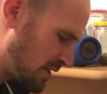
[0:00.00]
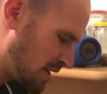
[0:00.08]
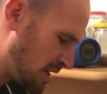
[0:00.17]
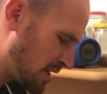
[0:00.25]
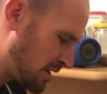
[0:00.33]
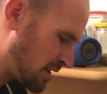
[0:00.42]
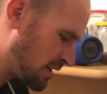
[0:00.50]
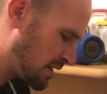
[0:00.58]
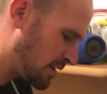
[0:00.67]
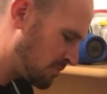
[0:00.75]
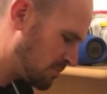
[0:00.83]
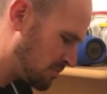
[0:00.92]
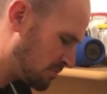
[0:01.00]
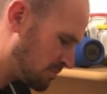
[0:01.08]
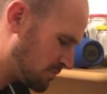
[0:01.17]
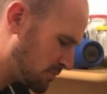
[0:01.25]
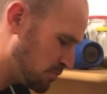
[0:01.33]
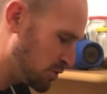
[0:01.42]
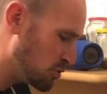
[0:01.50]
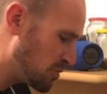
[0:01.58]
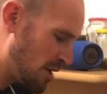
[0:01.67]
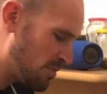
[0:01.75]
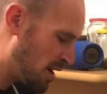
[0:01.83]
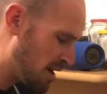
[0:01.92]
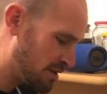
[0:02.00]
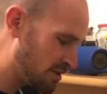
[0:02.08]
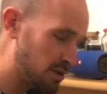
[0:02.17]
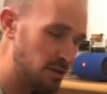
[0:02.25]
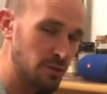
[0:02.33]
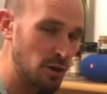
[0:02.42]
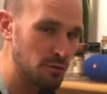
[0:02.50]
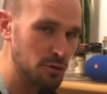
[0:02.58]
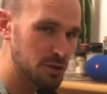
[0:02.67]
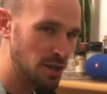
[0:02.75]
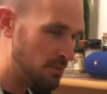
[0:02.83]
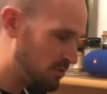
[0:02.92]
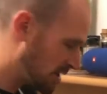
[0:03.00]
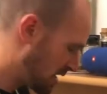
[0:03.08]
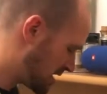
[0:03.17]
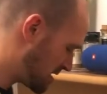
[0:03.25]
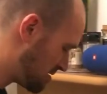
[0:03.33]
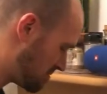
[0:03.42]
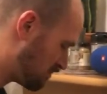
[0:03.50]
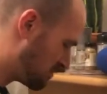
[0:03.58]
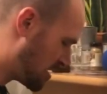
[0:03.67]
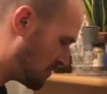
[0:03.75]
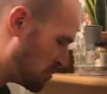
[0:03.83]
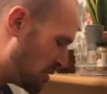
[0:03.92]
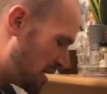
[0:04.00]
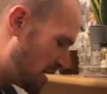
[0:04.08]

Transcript: that blew my mind, like the very first time that I ever made